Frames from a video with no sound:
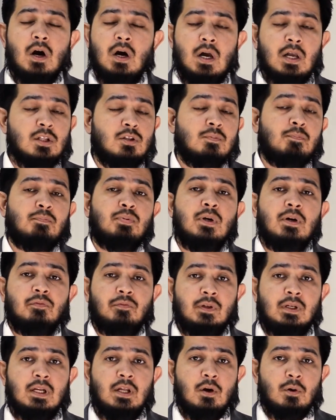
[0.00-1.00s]
it's
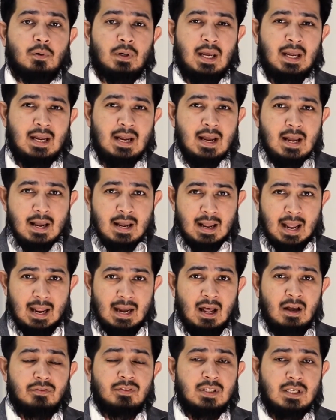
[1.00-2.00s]
perfectly okay. And
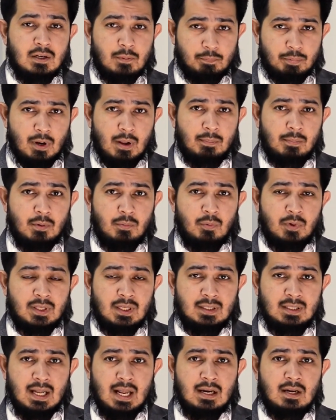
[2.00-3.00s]
I've seen a problem with the
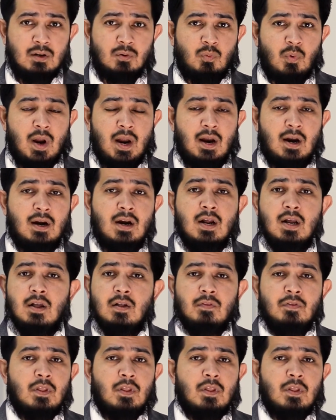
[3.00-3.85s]
tenant where